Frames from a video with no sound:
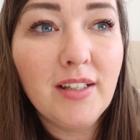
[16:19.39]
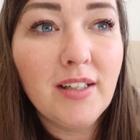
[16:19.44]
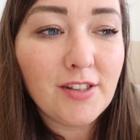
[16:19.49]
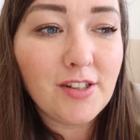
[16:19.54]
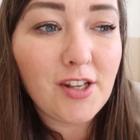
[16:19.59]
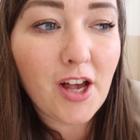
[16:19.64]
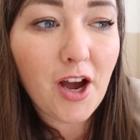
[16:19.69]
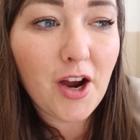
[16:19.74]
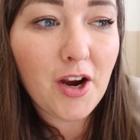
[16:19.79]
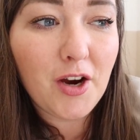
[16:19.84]

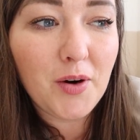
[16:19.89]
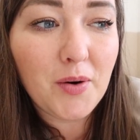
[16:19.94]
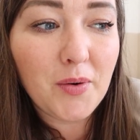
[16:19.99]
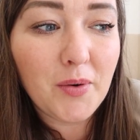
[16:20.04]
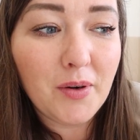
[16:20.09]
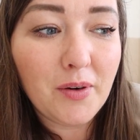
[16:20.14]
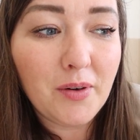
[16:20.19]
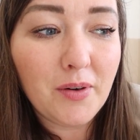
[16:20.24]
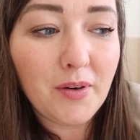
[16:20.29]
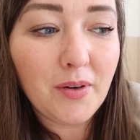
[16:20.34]

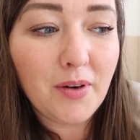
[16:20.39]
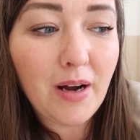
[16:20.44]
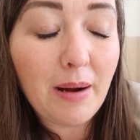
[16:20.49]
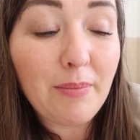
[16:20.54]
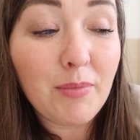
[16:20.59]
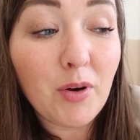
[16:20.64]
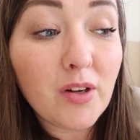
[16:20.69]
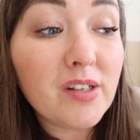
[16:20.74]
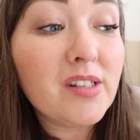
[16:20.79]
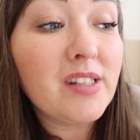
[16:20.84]
So
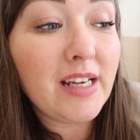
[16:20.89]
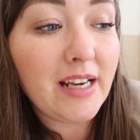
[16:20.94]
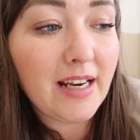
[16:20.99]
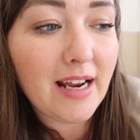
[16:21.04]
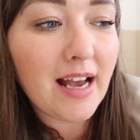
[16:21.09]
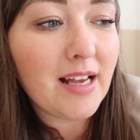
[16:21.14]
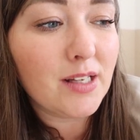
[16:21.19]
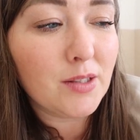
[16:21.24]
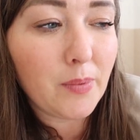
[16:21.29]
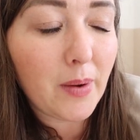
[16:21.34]
I'm not seeing
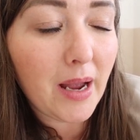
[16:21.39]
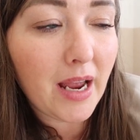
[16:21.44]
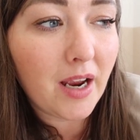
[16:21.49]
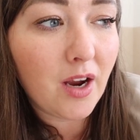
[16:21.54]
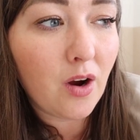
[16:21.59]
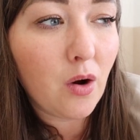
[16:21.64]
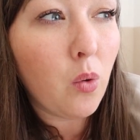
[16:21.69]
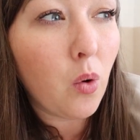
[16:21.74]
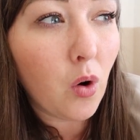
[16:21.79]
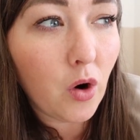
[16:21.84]
it as we're
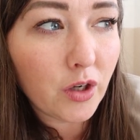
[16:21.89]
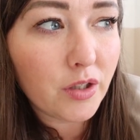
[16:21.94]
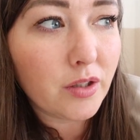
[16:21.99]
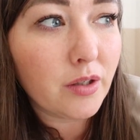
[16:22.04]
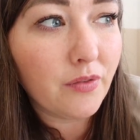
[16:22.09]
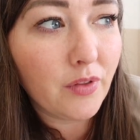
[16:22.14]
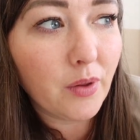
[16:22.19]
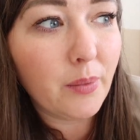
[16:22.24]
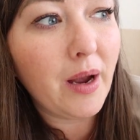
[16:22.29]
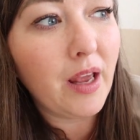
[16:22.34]

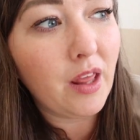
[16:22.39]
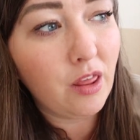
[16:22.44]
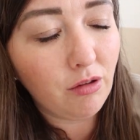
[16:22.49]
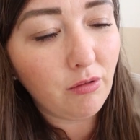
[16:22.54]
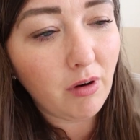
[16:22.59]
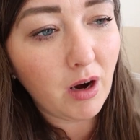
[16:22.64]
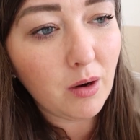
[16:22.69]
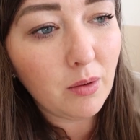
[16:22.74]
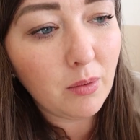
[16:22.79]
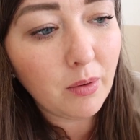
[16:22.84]
quarter of the way
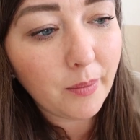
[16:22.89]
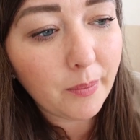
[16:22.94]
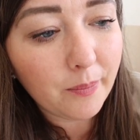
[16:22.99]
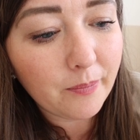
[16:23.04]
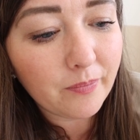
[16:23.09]
through.